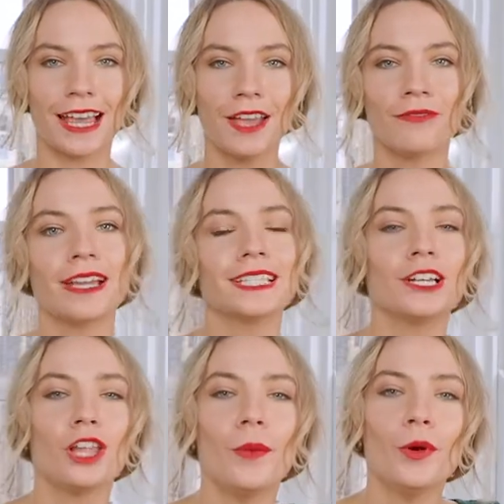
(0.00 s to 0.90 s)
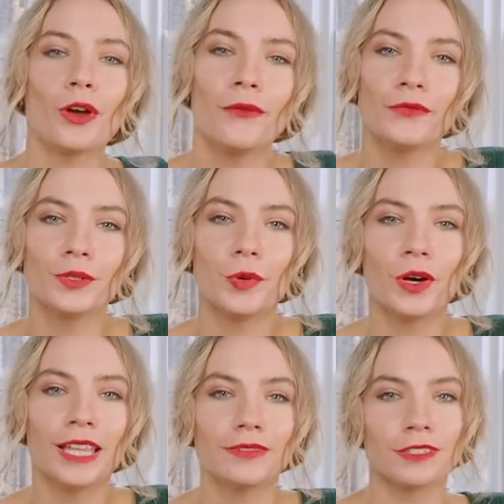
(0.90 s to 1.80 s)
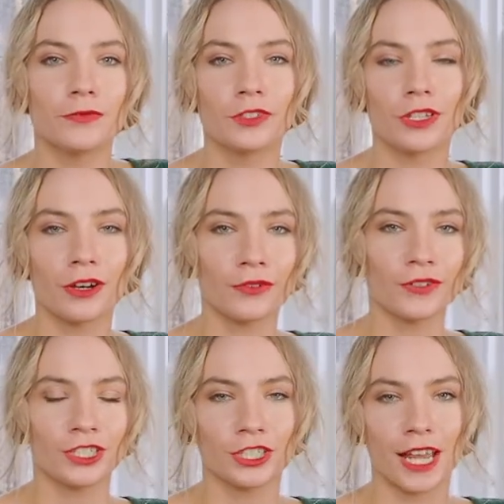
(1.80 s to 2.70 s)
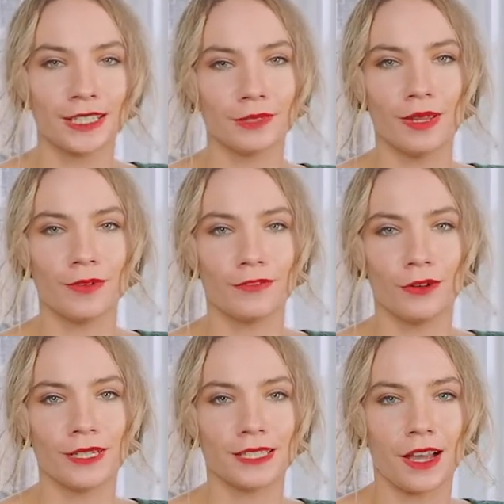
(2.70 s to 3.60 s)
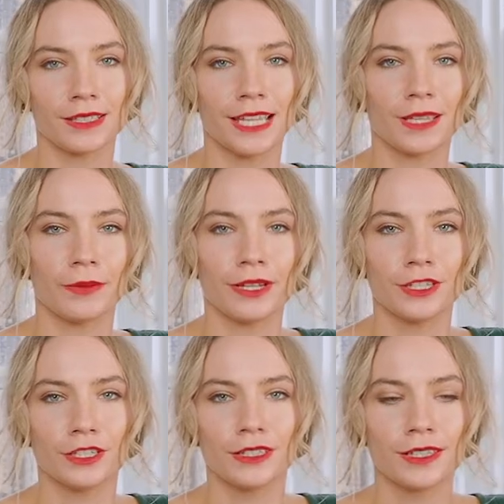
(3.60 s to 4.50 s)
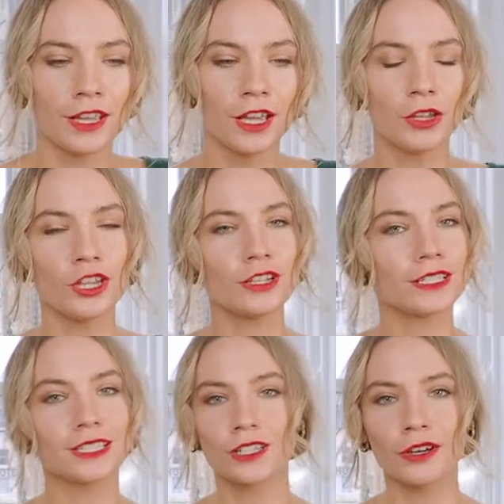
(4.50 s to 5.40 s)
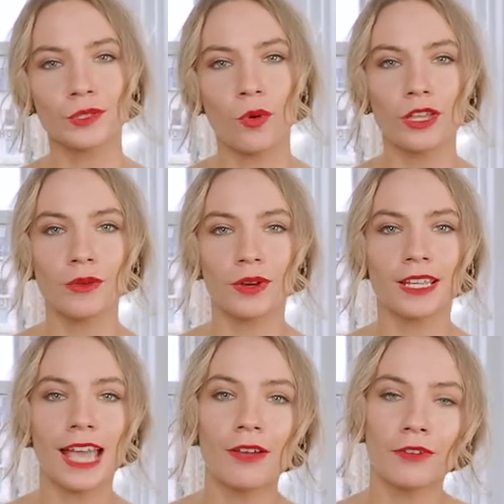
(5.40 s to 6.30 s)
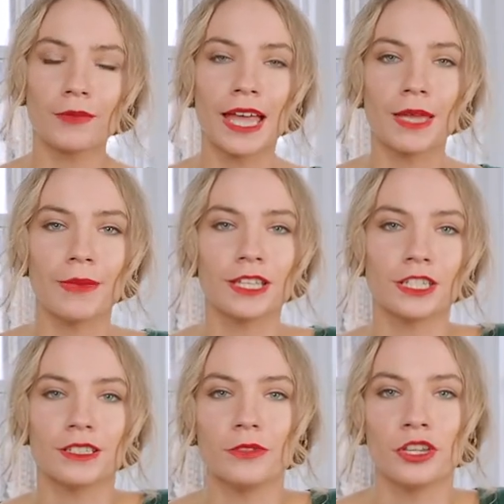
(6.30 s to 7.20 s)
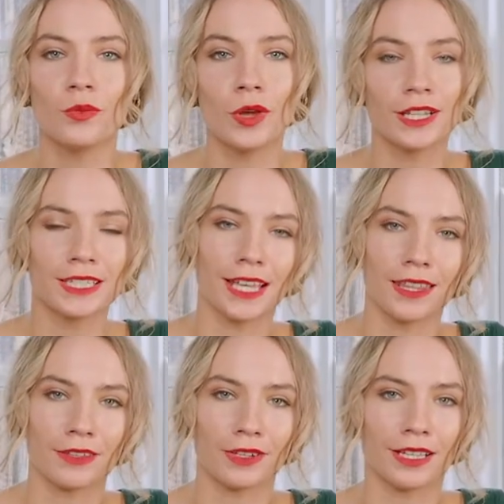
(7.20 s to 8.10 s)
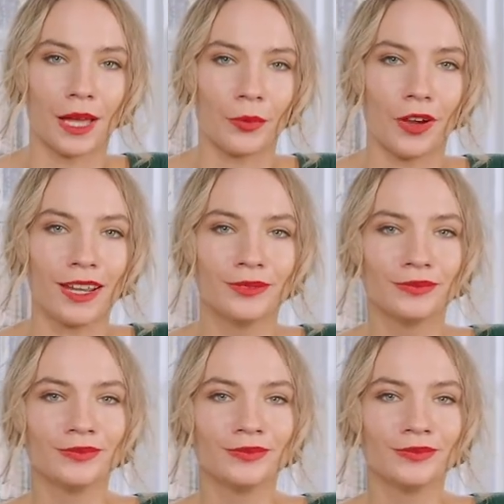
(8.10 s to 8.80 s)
I find it a lot more comfortable if the photographers chat to me before we start taking pictures. You can discuss what you want to get from that image and you can work together and collaborate.